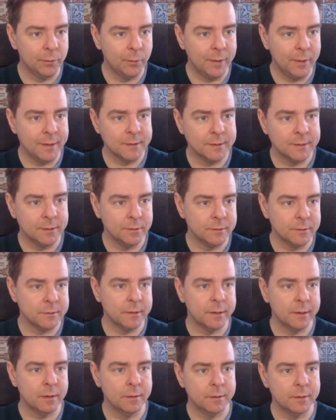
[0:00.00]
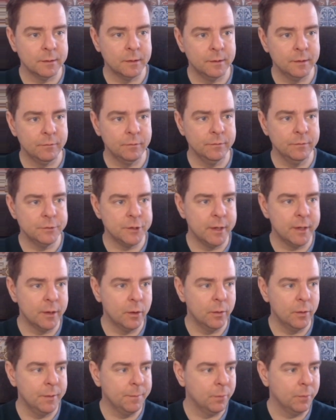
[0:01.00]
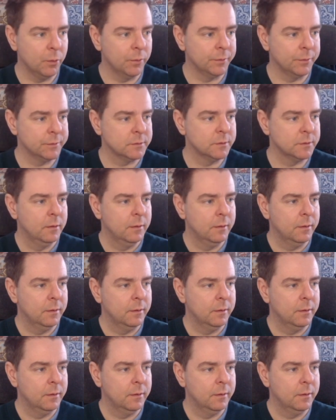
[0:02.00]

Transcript: Wagtails like on the level of Django imports.